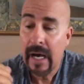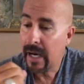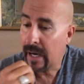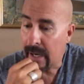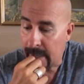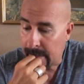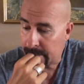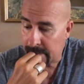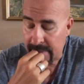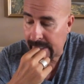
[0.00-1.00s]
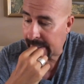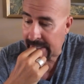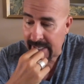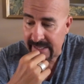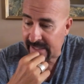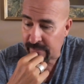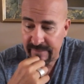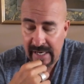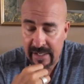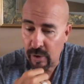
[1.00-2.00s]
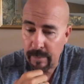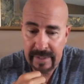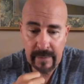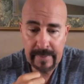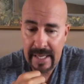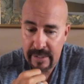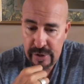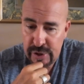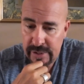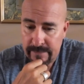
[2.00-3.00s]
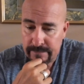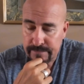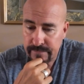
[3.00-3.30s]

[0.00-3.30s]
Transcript: I think we've got to open up energy.